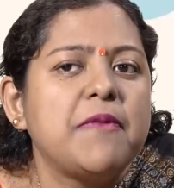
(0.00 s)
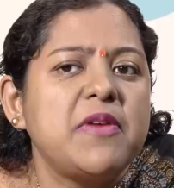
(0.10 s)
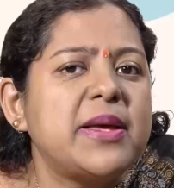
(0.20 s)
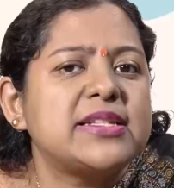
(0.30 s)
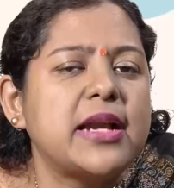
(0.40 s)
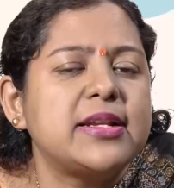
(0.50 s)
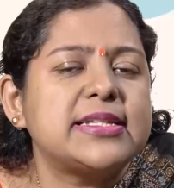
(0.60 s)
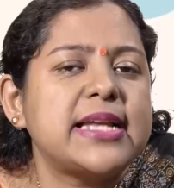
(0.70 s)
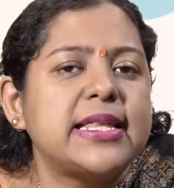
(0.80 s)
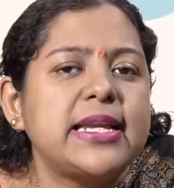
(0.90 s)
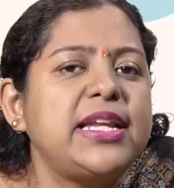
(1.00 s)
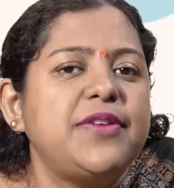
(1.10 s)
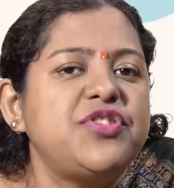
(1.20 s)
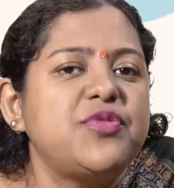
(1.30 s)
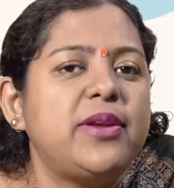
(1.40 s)
We must understand that
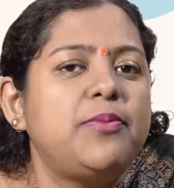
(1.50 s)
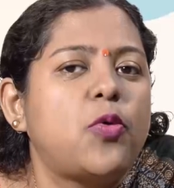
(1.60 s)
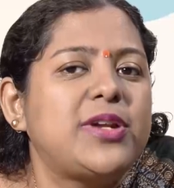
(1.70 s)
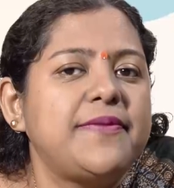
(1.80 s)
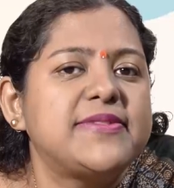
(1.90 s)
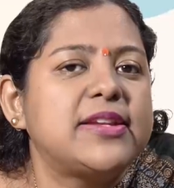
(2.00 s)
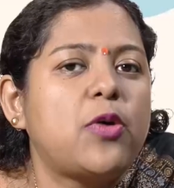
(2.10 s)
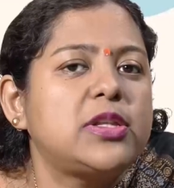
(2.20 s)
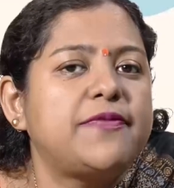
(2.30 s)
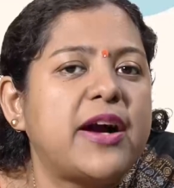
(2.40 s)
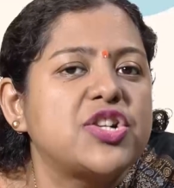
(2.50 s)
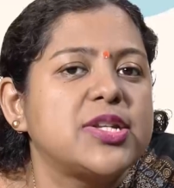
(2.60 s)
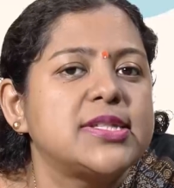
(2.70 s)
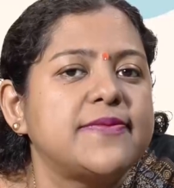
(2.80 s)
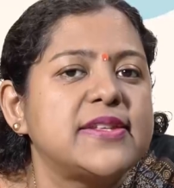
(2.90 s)
individual motives are not the
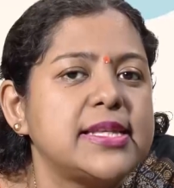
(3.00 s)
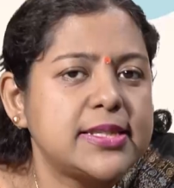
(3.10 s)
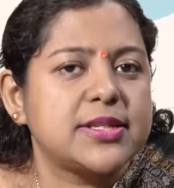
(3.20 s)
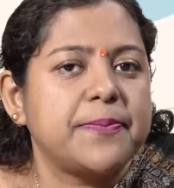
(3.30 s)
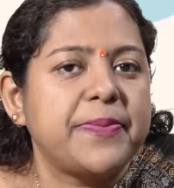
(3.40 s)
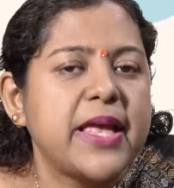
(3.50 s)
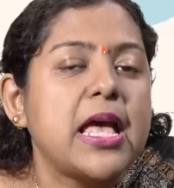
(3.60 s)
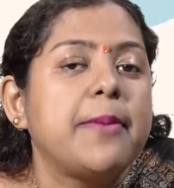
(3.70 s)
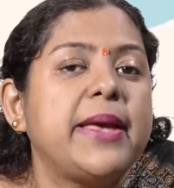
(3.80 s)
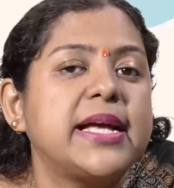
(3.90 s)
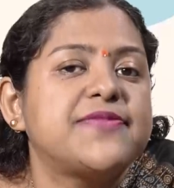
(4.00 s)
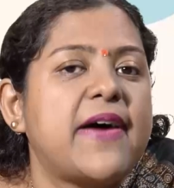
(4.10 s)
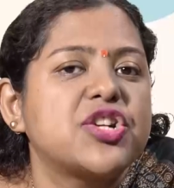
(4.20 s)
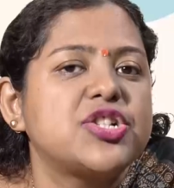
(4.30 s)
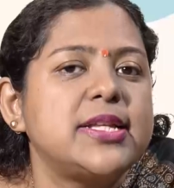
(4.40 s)
functions of the system, because
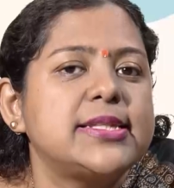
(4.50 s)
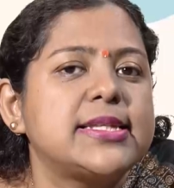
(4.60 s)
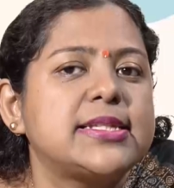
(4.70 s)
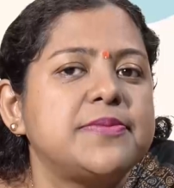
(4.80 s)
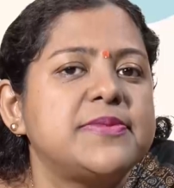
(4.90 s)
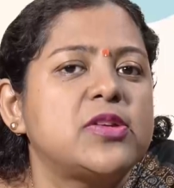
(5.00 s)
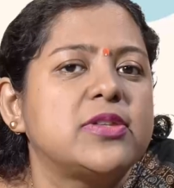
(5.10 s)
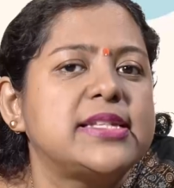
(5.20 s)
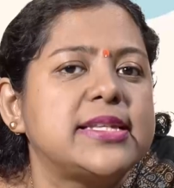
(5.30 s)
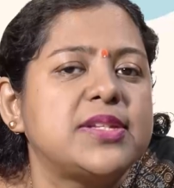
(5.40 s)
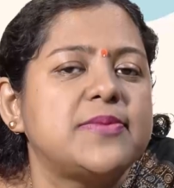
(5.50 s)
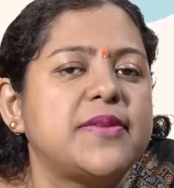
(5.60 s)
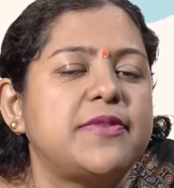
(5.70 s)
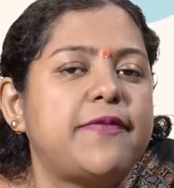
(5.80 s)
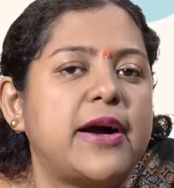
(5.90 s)
functional systems or the systems
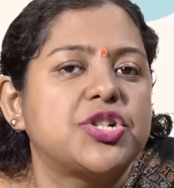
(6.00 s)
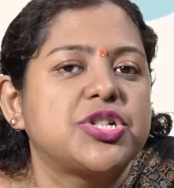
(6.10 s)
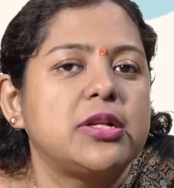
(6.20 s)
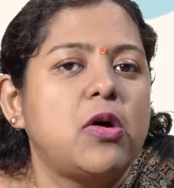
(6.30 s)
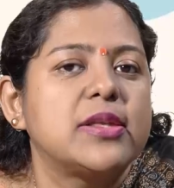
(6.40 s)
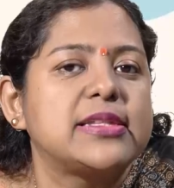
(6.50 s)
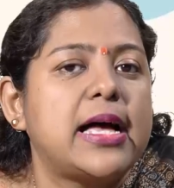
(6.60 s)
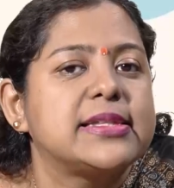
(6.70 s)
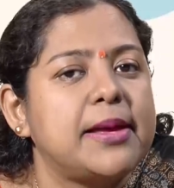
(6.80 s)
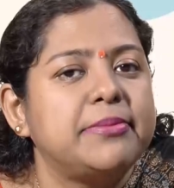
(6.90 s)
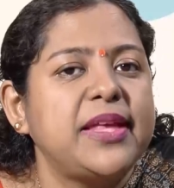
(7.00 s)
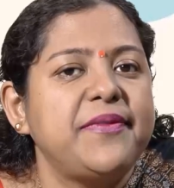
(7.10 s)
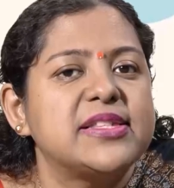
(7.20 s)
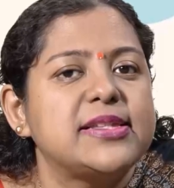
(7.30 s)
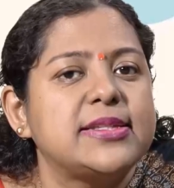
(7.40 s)
of the function are something
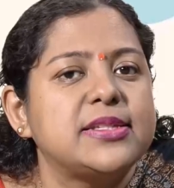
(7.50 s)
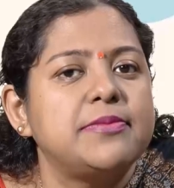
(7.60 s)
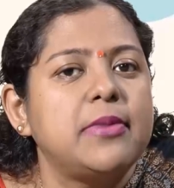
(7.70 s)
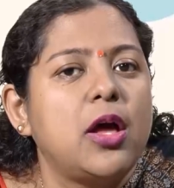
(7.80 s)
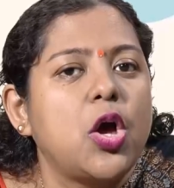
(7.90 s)
which the system